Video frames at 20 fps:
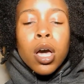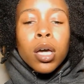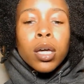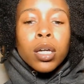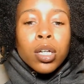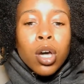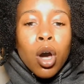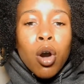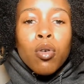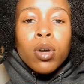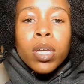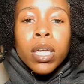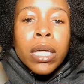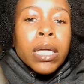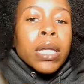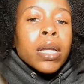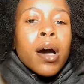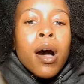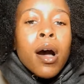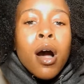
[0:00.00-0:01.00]
go
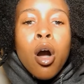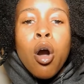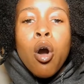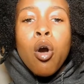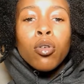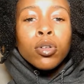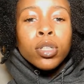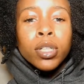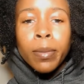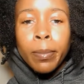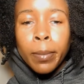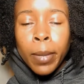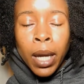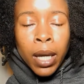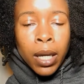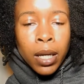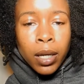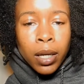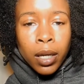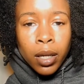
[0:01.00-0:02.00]
get an older
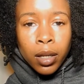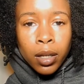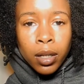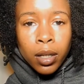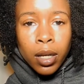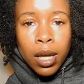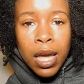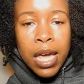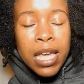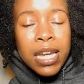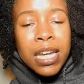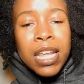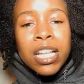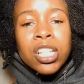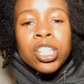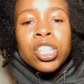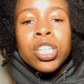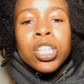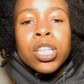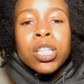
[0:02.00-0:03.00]
man. And
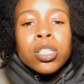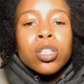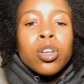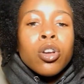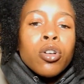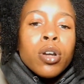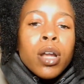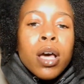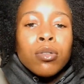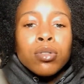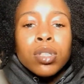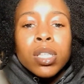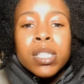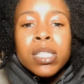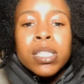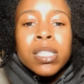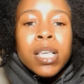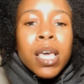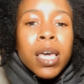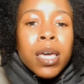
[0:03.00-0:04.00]
that shit turned out the
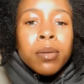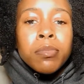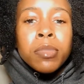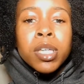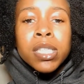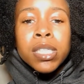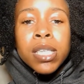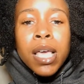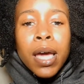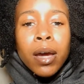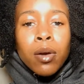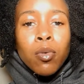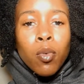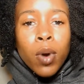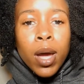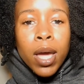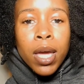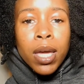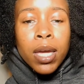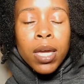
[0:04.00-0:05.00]
same exact
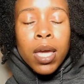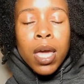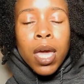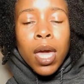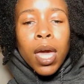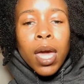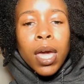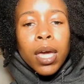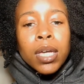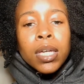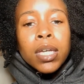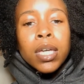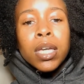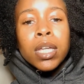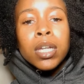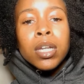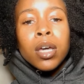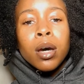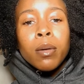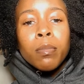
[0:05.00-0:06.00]
way, and he
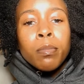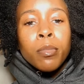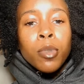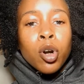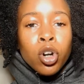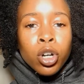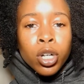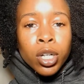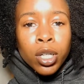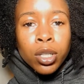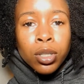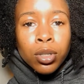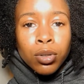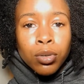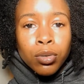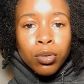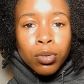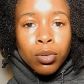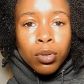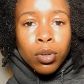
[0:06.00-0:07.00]
end up murking
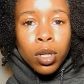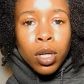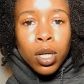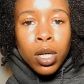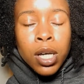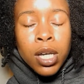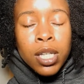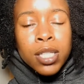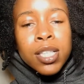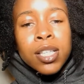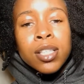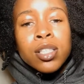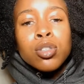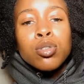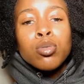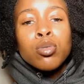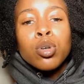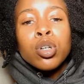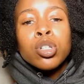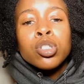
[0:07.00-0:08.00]
you because he
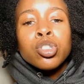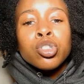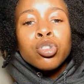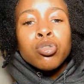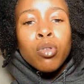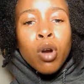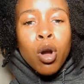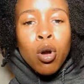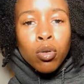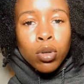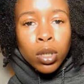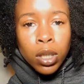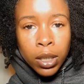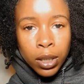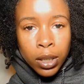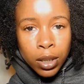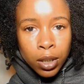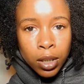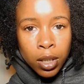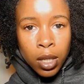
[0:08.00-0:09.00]
too
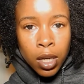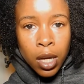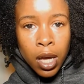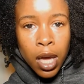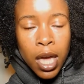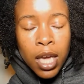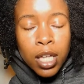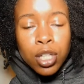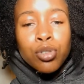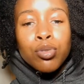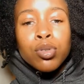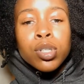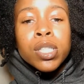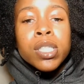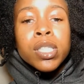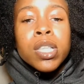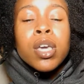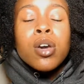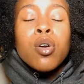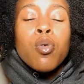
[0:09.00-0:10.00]
controlling. And you
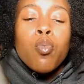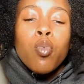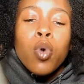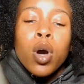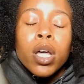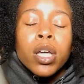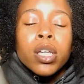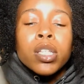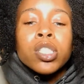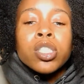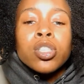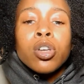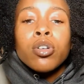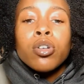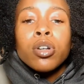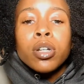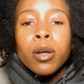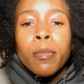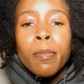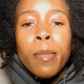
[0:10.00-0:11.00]
still want a
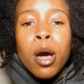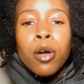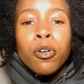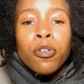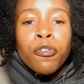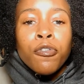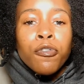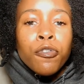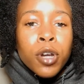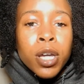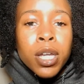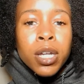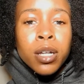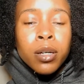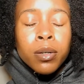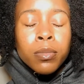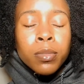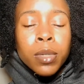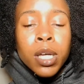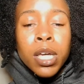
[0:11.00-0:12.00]
certain amount of
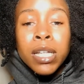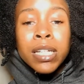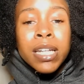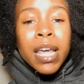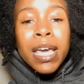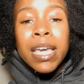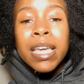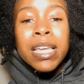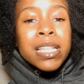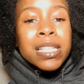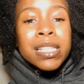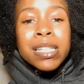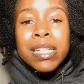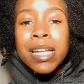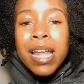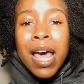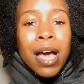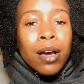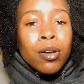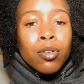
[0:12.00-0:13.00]
freedom that he's
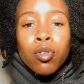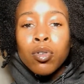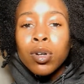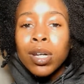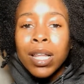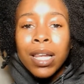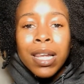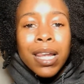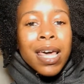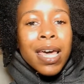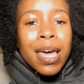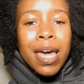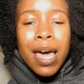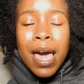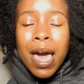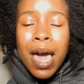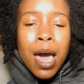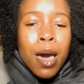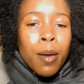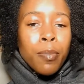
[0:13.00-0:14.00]
not going to let
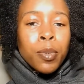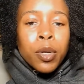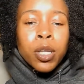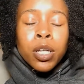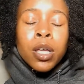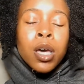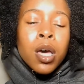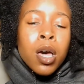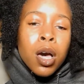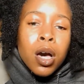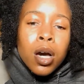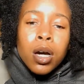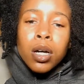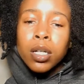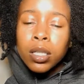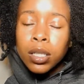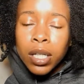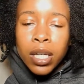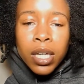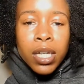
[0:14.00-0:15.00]
happen
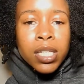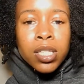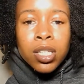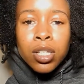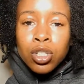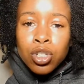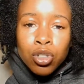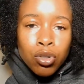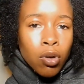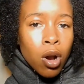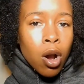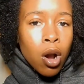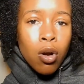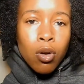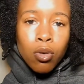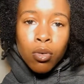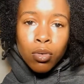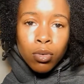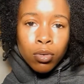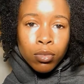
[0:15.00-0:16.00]
under his
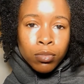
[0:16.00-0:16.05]
control.